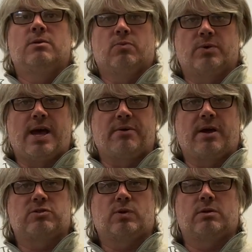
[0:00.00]
Well, now we
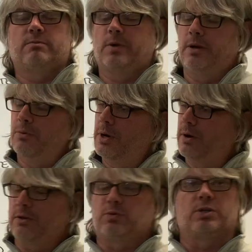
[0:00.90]
have, well, no, we
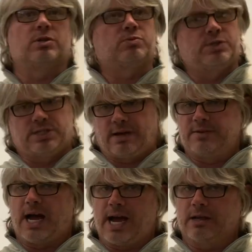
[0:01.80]
don't have sweatshirts. We just
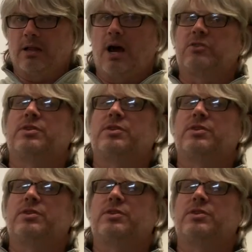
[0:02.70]
have dyed cloth.